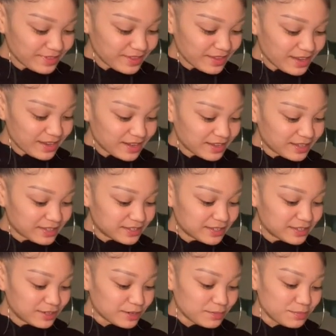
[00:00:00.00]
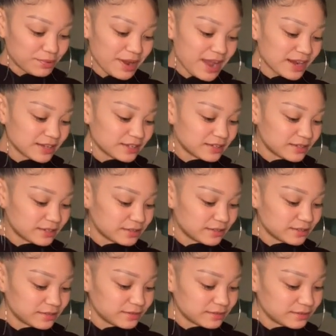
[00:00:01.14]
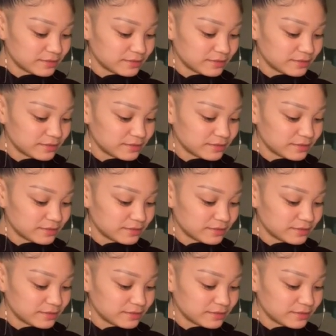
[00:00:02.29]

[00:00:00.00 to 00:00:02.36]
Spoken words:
and continue to practice